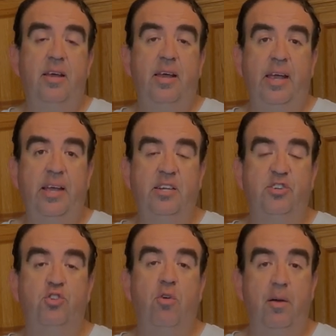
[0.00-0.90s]
and
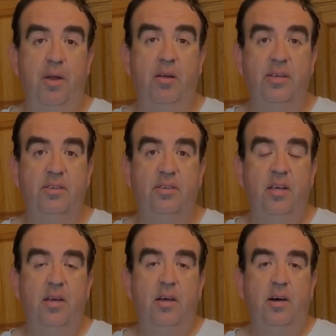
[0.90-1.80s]
strawberries.
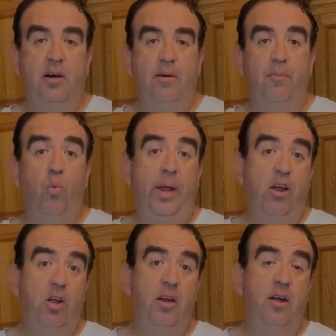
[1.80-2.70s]
We
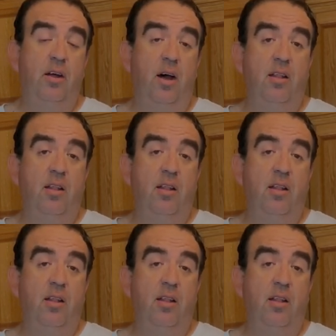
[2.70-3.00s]
are going to,